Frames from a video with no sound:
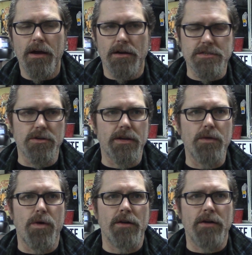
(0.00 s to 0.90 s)
I'll say, okay,
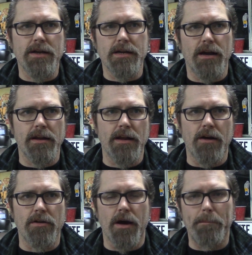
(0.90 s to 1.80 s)
why don't I cut it
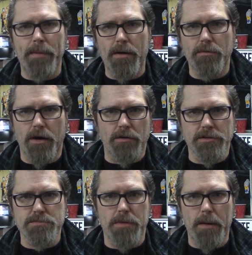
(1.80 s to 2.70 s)
out,
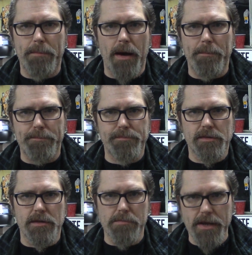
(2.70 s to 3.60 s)
I'll
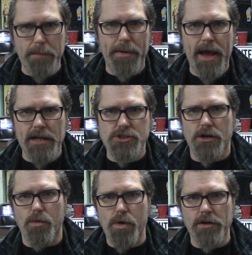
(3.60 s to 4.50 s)
make a patch,
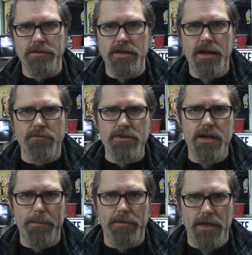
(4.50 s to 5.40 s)
I'll weld it in every
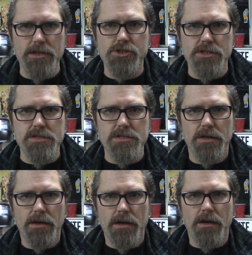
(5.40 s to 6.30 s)
couple
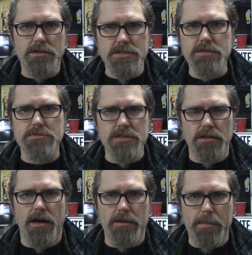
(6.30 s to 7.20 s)
inches, I'll seam
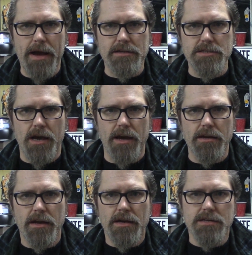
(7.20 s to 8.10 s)
seal it on the back
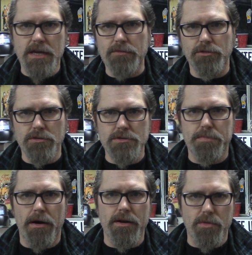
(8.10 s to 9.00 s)
side, Dave will do his
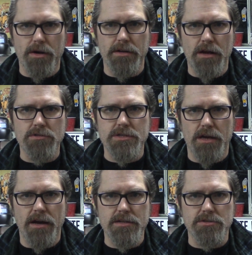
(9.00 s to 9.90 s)
body work on the
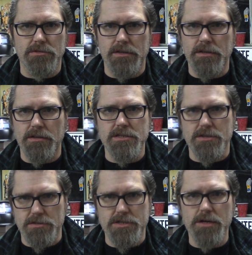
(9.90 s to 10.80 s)
outside, so at least
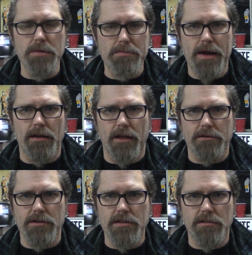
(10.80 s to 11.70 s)
it'll still be metal
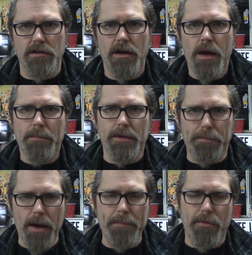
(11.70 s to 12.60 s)
underneath there, but the
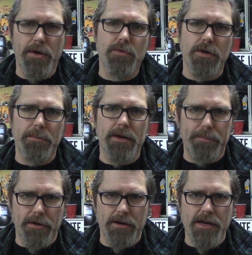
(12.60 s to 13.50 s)
proper way would have been to
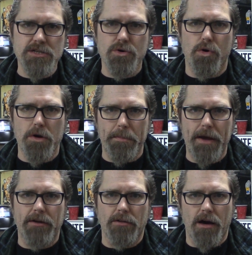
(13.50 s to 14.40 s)
put a nice quarter
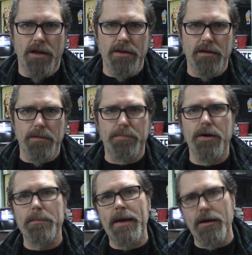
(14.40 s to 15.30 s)
panel on there and
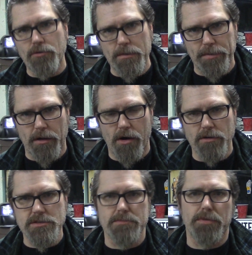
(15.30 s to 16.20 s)
put it back where it
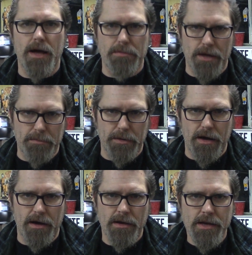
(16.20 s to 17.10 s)
belongs and blah, blah,
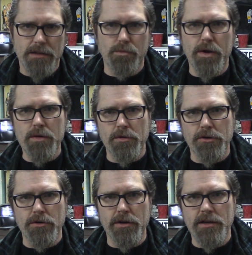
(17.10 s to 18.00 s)
blah. The way we're
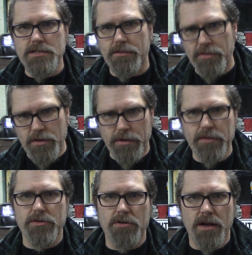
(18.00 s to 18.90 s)
doing it is if anyone
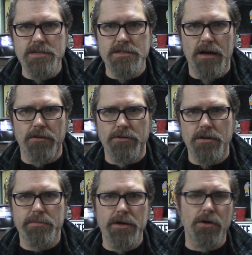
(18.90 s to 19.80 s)
ever grinds it down, they're
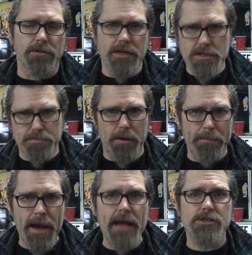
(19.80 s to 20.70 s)
going to be, oh, they just put a
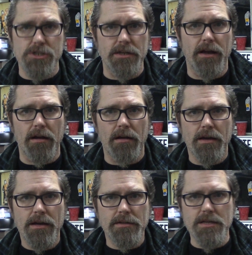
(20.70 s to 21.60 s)
patch in there.
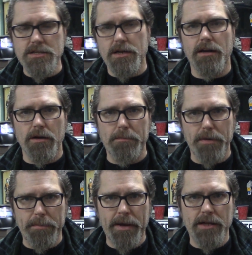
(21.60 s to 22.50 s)
They just cut it out and
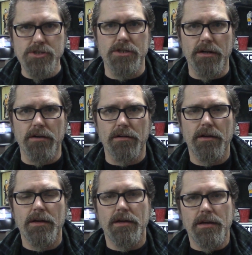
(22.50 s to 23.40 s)
put a patch in there.
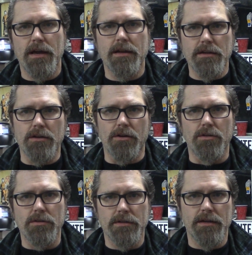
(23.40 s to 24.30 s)
And you
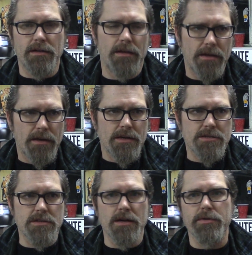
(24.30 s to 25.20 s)
know that,
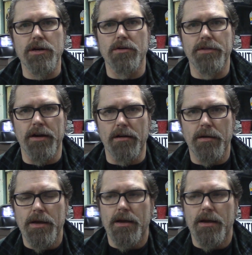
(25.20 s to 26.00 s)
so there we go there.